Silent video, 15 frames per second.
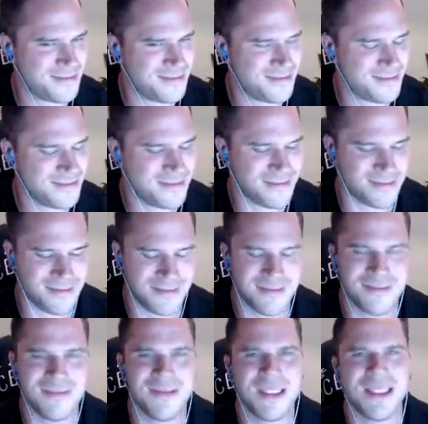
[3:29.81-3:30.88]
hmm.
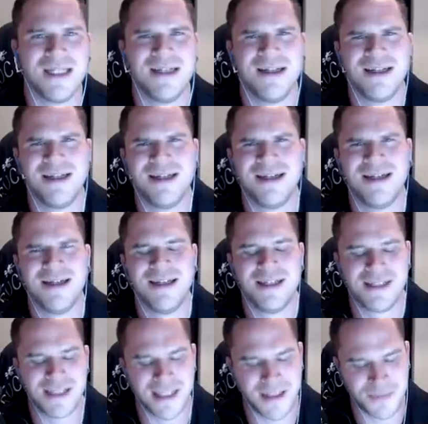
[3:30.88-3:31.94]

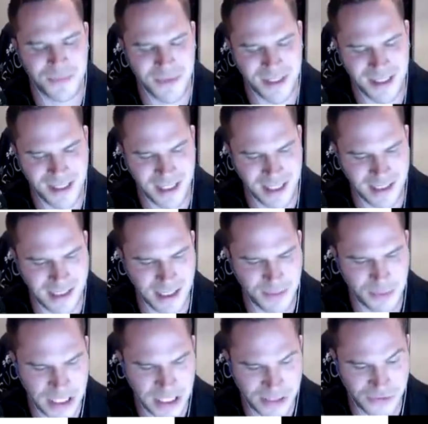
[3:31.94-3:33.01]
So the okay, so the
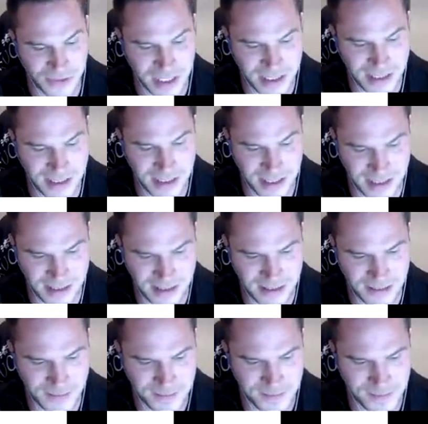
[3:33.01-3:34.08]
press release
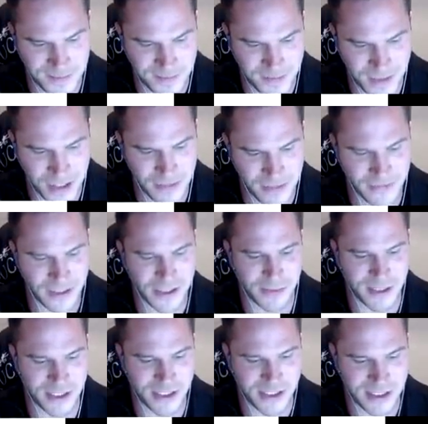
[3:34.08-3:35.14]
is Universal
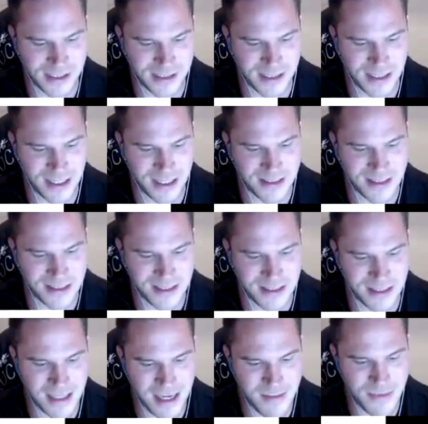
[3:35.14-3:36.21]
Pictures is delighted to
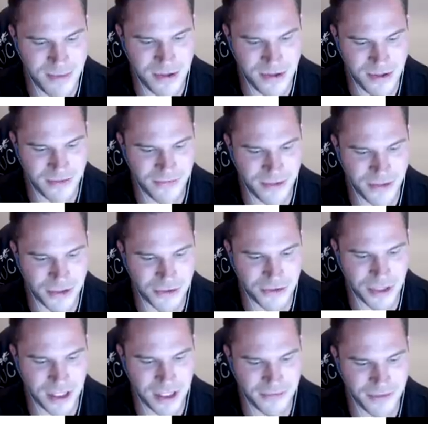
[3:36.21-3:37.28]
debut the official
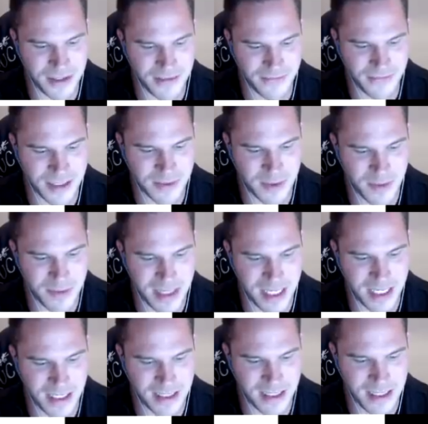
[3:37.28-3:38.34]
trailer for The Invisible
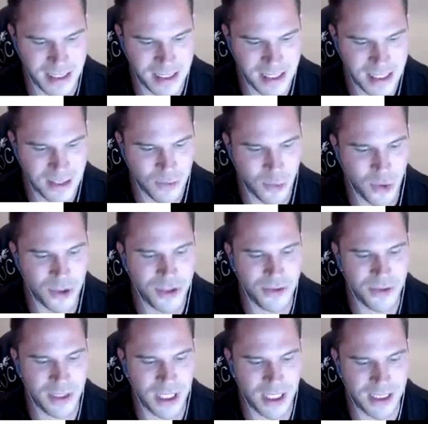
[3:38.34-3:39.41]
Man. What
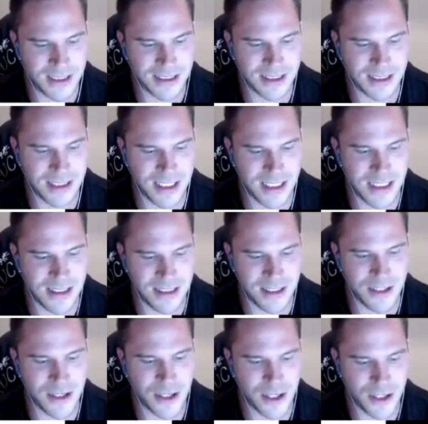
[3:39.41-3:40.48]
you can't see
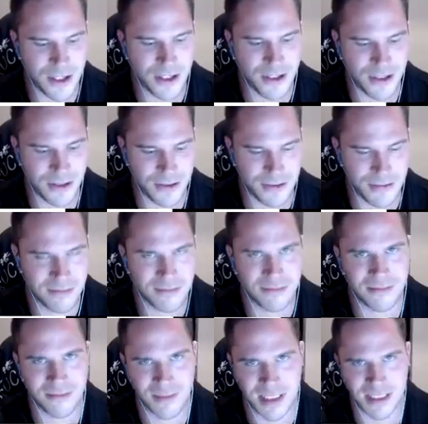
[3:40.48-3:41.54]
can hurt you.
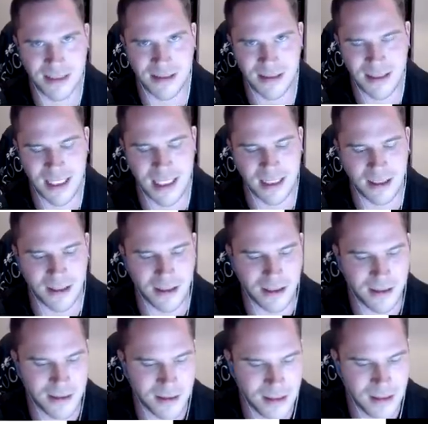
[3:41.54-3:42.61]
That's the tagline.